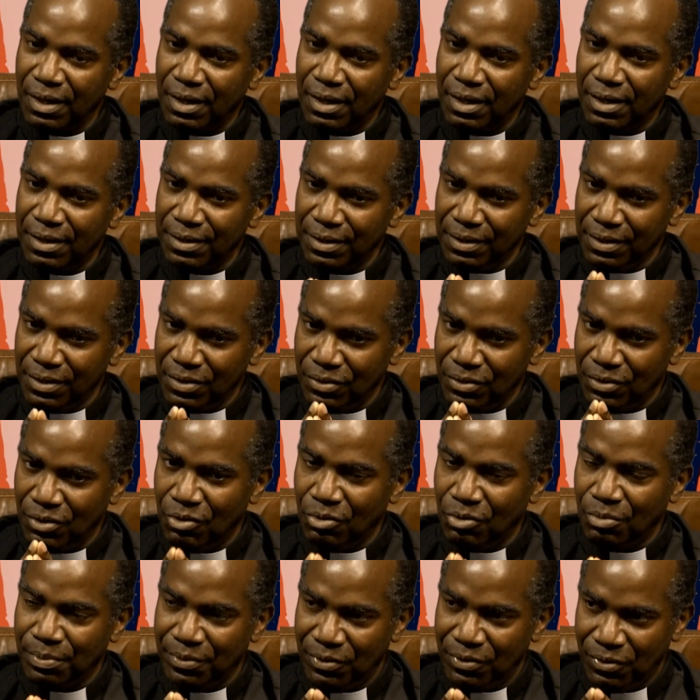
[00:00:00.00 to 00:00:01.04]
on a
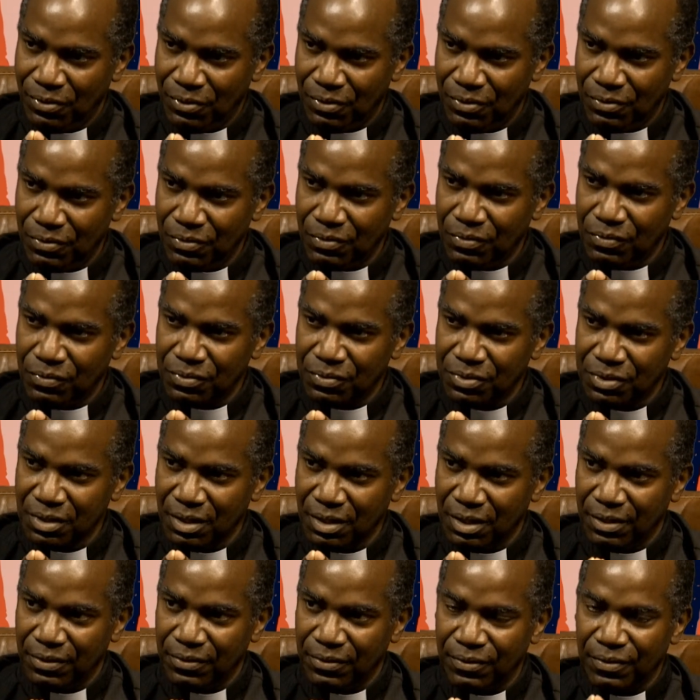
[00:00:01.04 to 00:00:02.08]
global
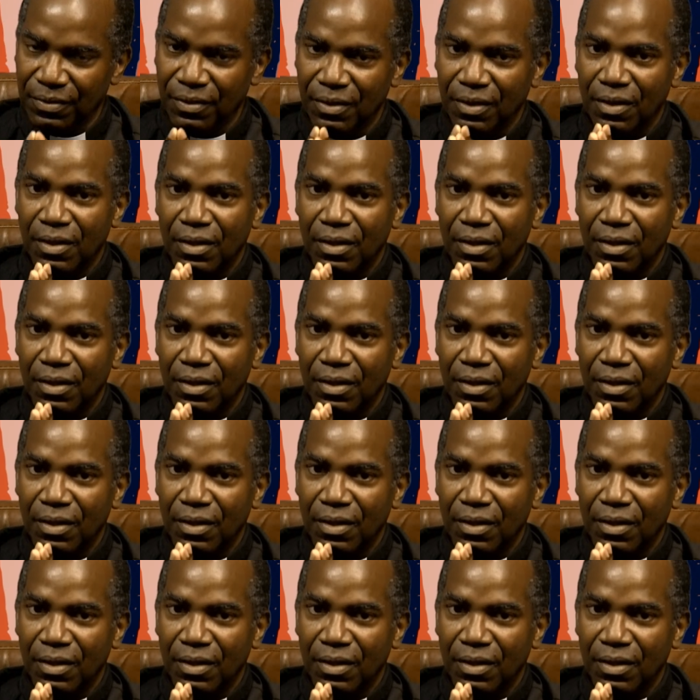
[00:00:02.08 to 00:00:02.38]
scale.